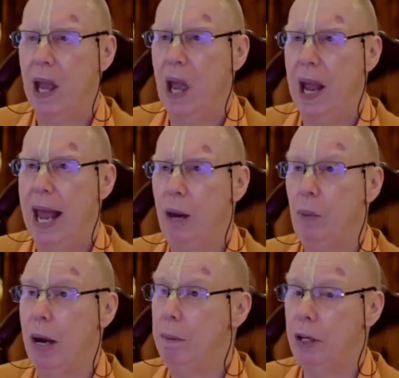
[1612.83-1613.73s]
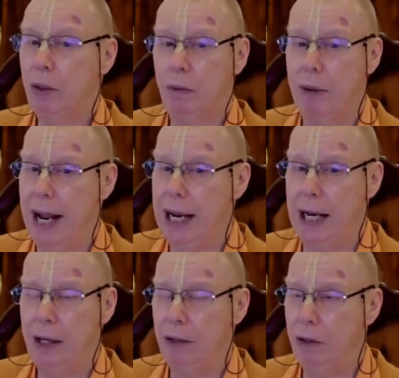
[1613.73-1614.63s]
And one must
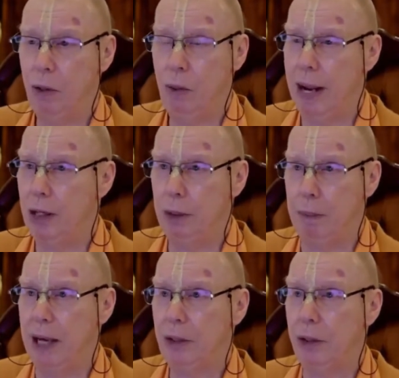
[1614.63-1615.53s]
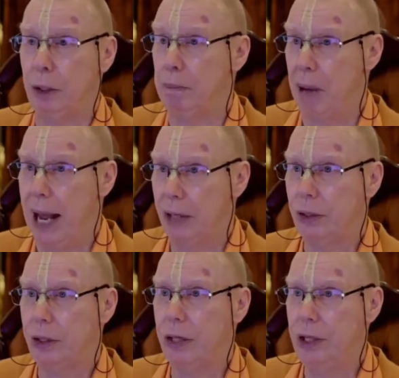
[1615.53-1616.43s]
really do one's best to
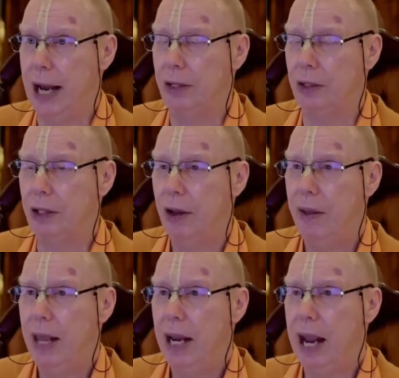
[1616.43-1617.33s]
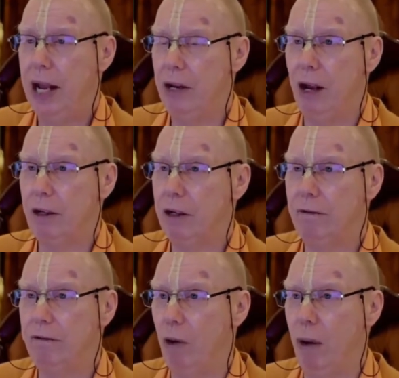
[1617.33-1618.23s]
pass the test and not to
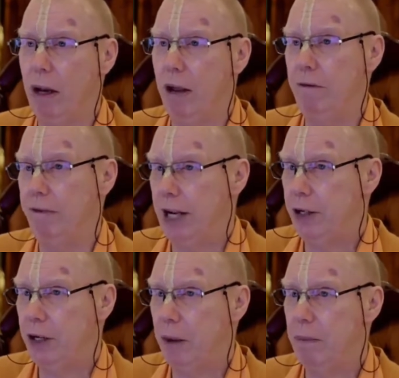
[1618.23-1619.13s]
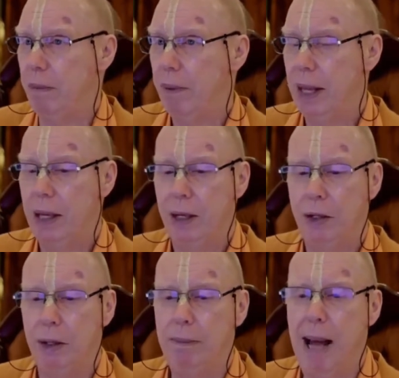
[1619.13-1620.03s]
fall a victim
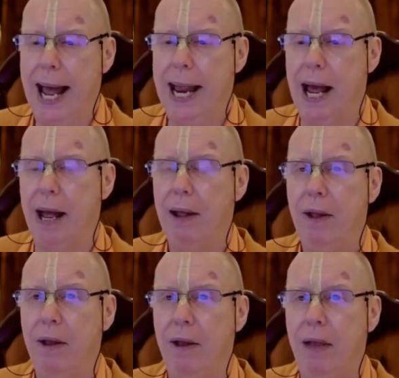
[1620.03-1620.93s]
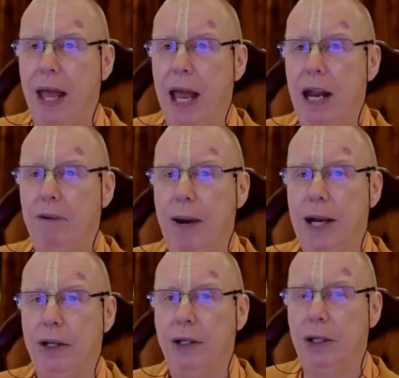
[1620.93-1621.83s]
to Maya. And if
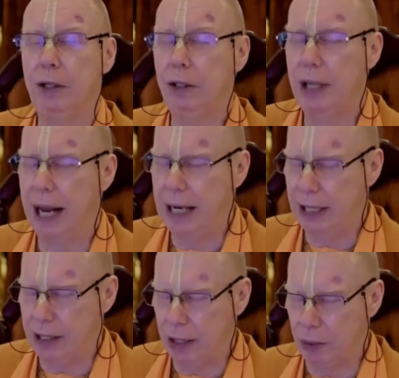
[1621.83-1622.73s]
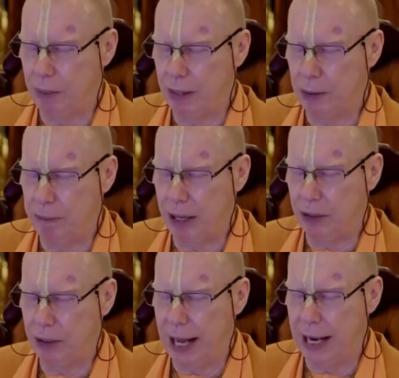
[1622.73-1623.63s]
sincerely does one's
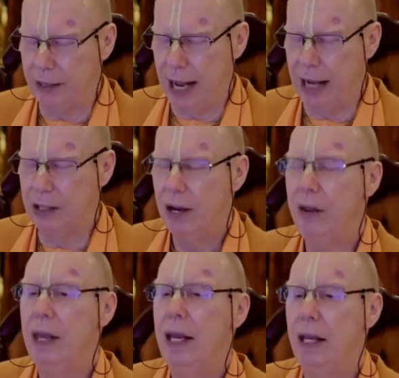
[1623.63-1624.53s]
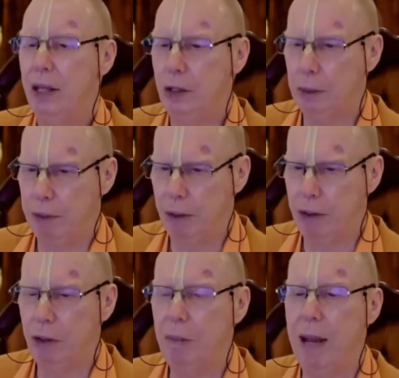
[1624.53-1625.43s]
best like that, the
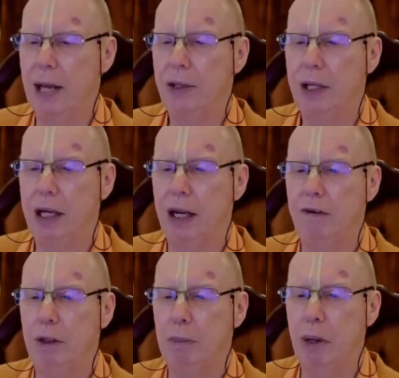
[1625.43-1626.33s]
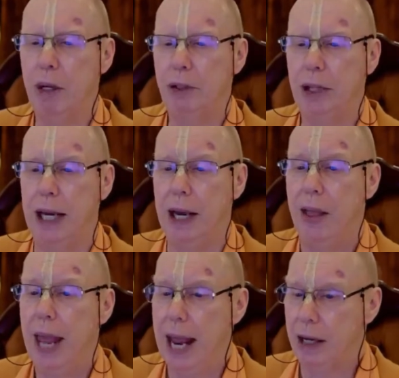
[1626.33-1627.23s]
spiritual master gives mercy,
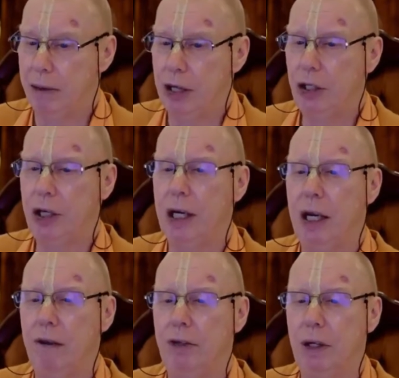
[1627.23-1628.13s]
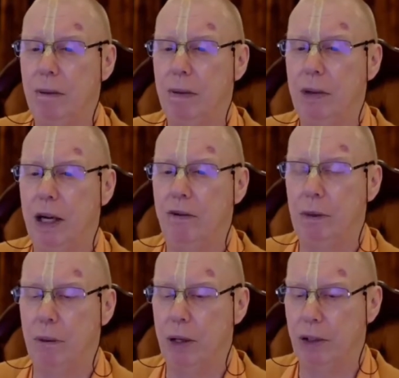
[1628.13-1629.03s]
and Krishna gives
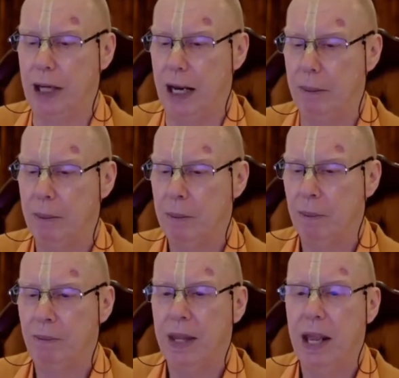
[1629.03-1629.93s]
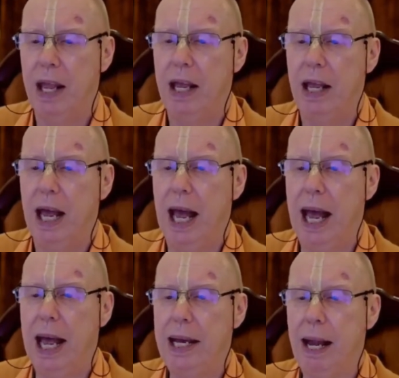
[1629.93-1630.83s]
mercy.
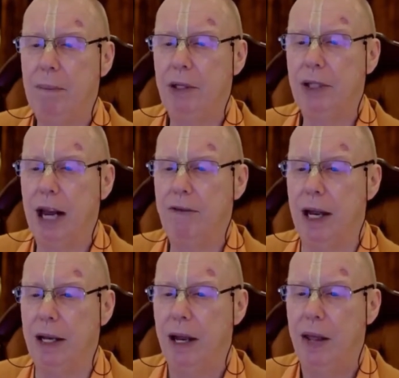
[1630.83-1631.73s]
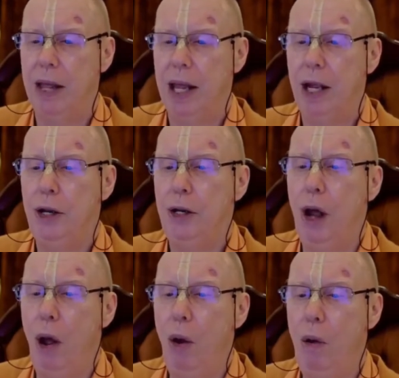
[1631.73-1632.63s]
Number seven,
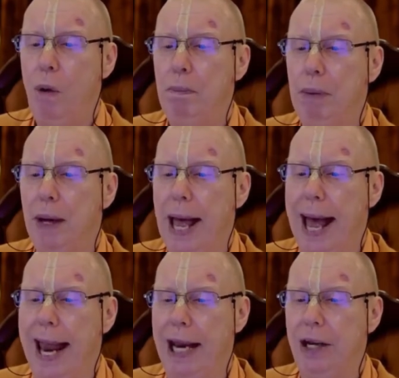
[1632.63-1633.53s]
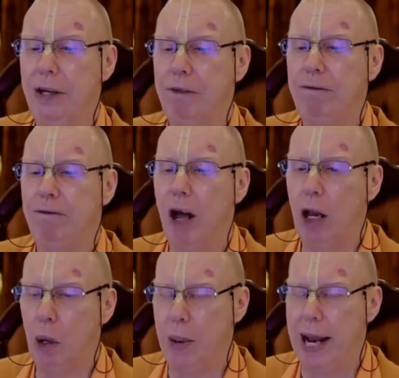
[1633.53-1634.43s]
no blind
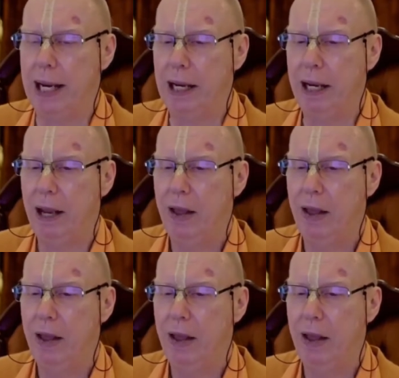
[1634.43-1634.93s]
following,